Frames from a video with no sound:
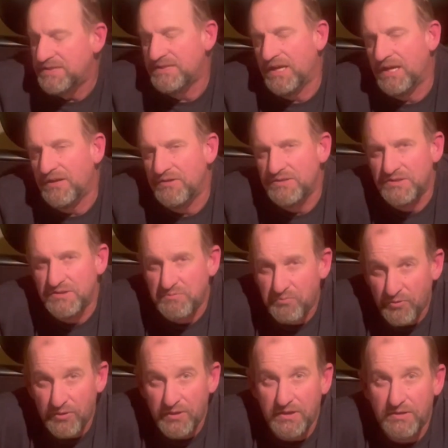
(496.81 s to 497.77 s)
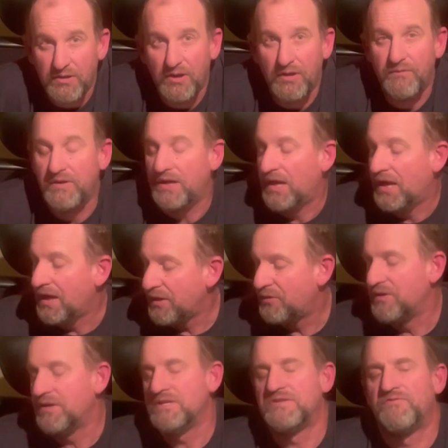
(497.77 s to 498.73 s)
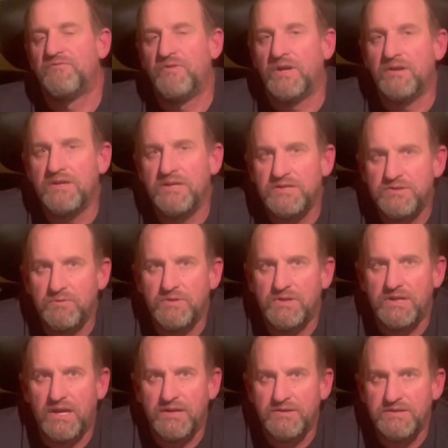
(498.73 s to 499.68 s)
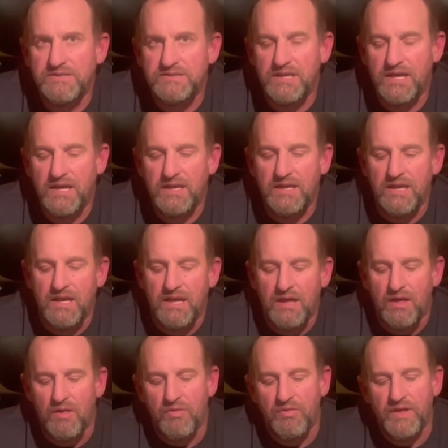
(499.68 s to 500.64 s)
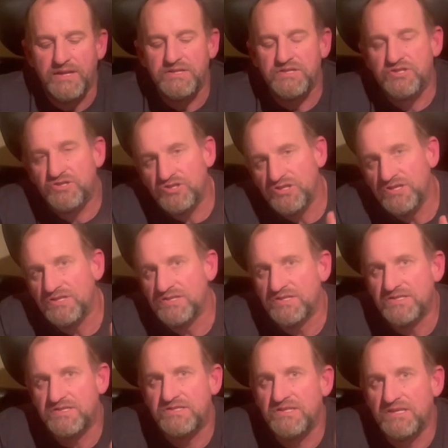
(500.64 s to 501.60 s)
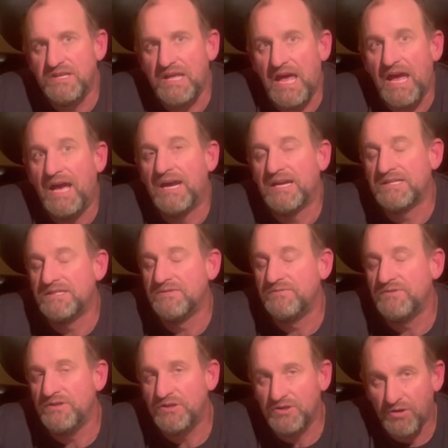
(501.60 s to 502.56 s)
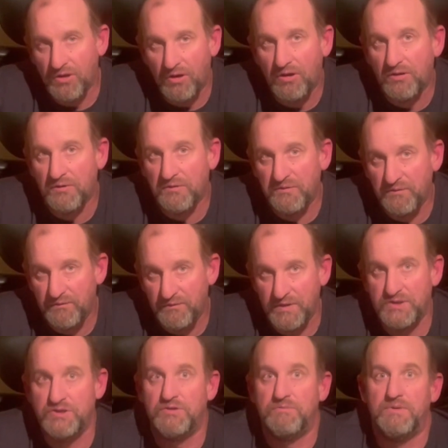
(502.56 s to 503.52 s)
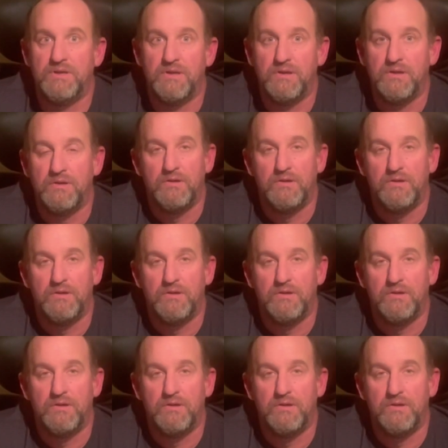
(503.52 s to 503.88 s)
Sanders is pretty confident. I think it's fairly easy to understand that Jesus did actively call fishermen.